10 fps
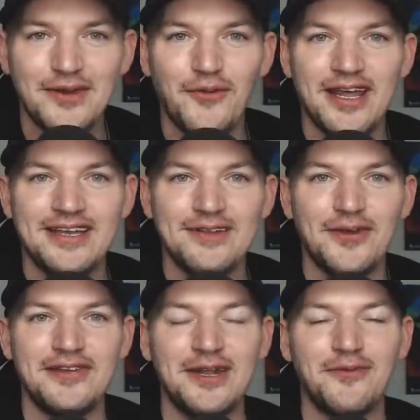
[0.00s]
what it,
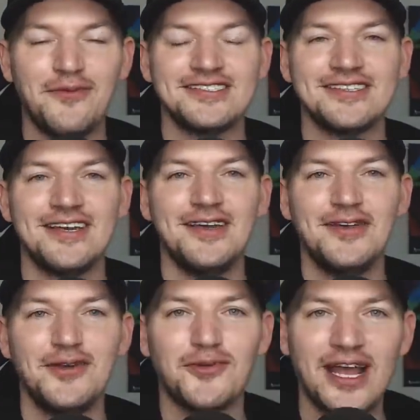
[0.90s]
what you did was
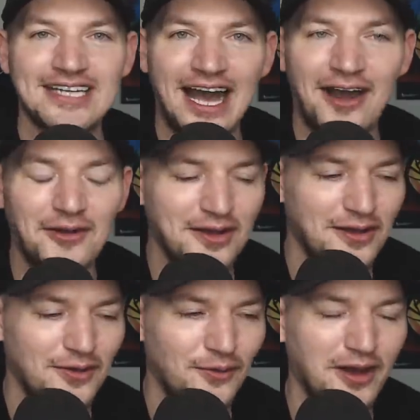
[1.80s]
you'd write down,
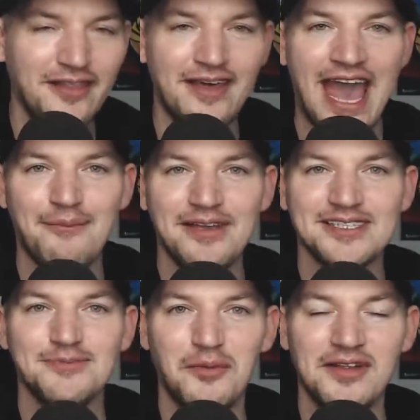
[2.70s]
what are the
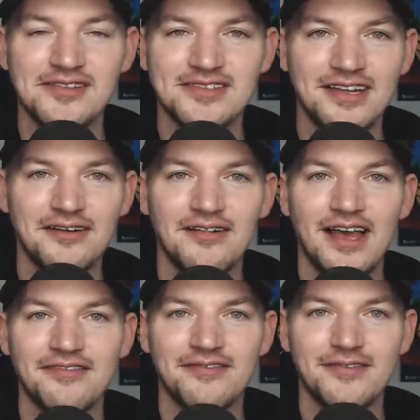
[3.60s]
happiest moments in your
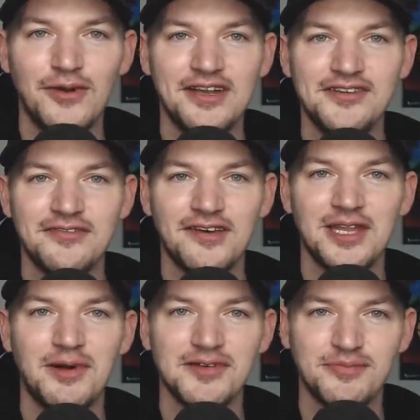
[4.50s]
life? When did you
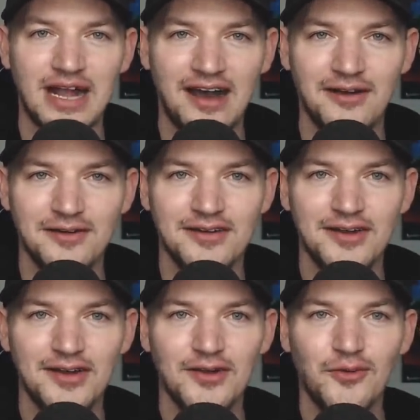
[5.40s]
feel the most proud?
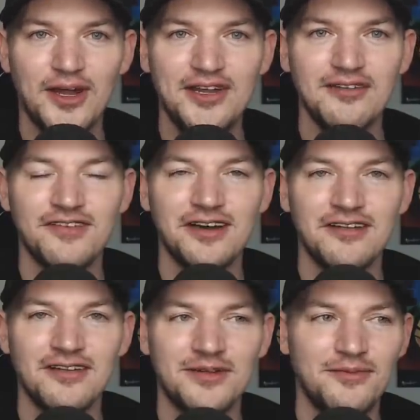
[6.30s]
When do you
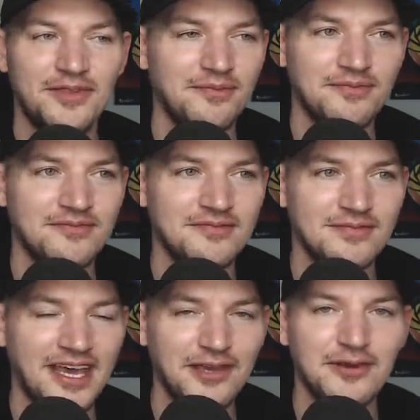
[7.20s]
feel the, the,
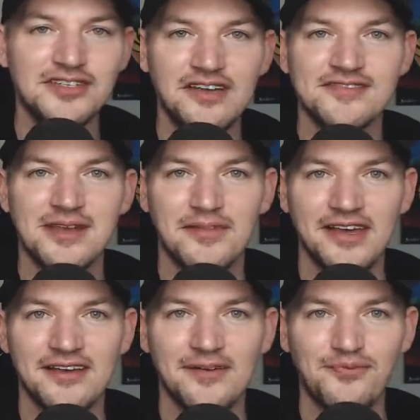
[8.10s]
that you achieve
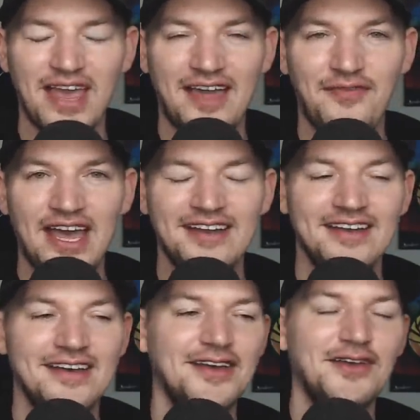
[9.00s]
something? And
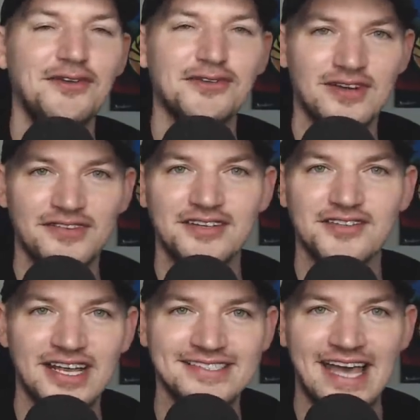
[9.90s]
then you sort of can
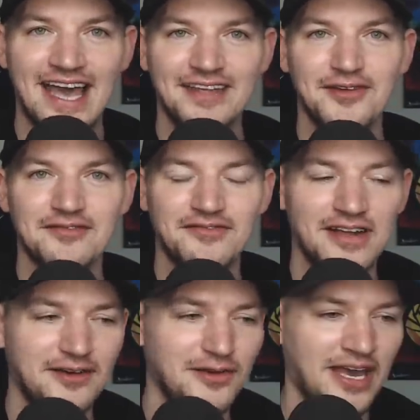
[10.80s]
trace that, and you can
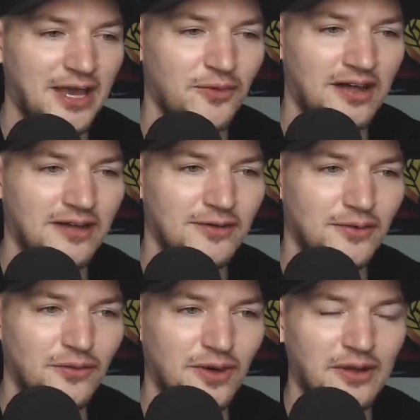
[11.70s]
figure out, okay, well,
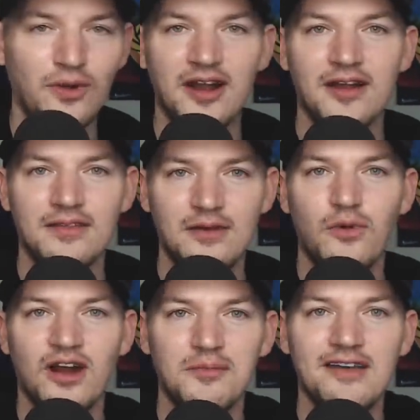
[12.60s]
like where, then
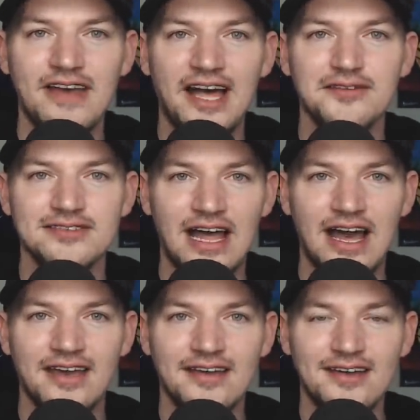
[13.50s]
where do my values lie?